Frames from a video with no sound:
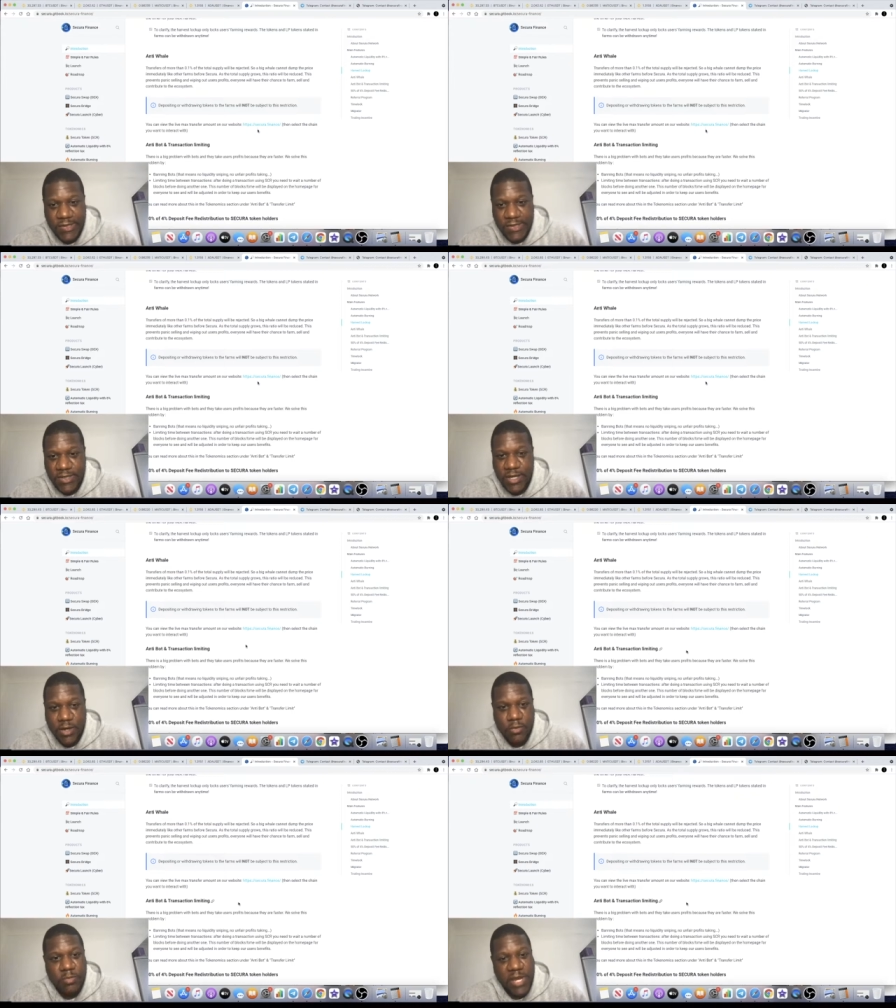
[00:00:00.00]
you
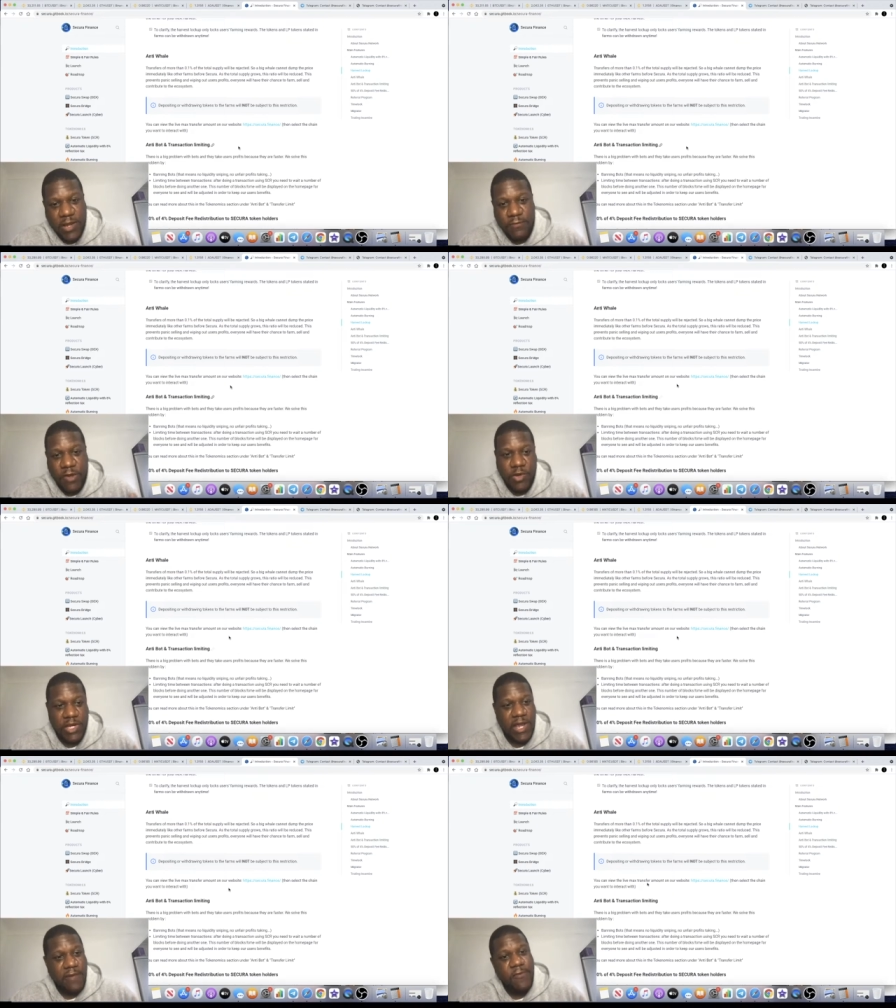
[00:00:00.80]
know be very
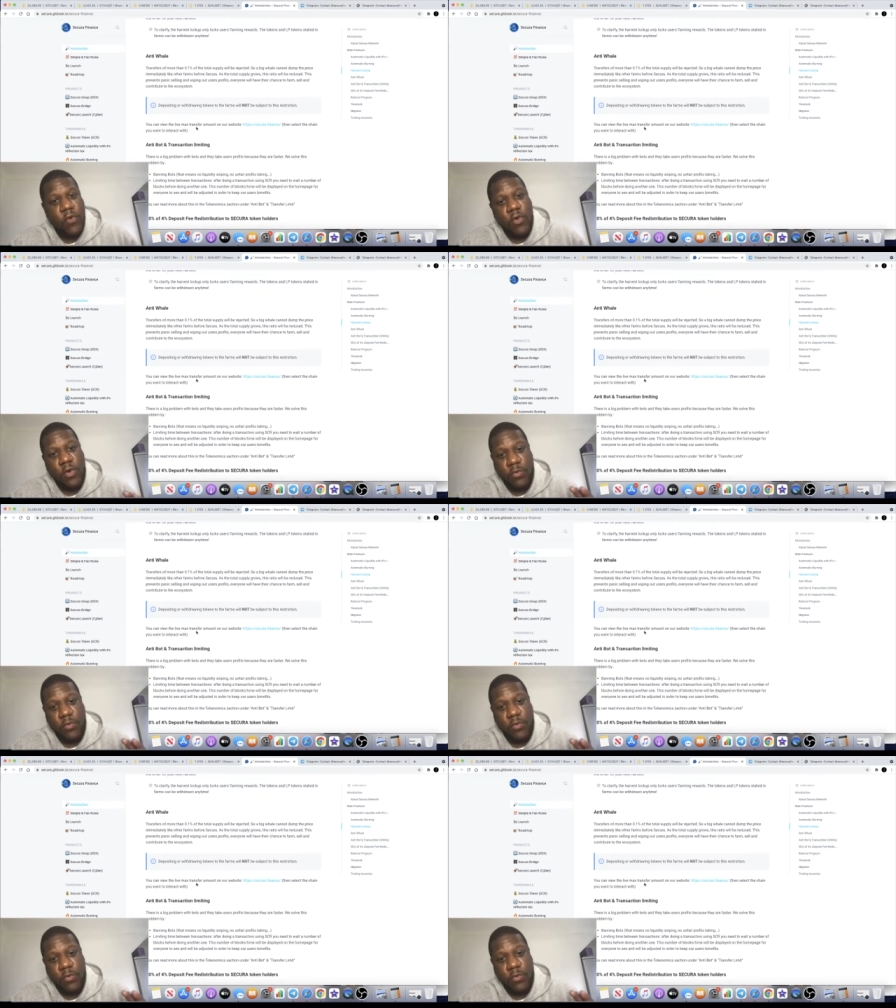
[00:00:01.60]
careful